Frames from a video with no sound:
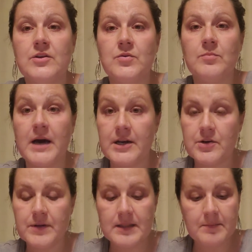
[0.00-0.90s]
new
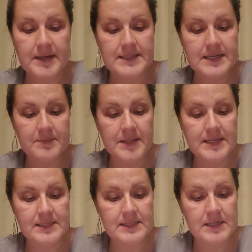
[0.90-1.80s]
monitoring that might take
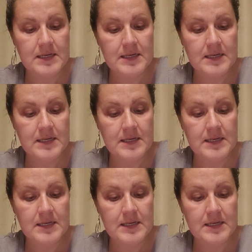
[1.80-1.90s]
place.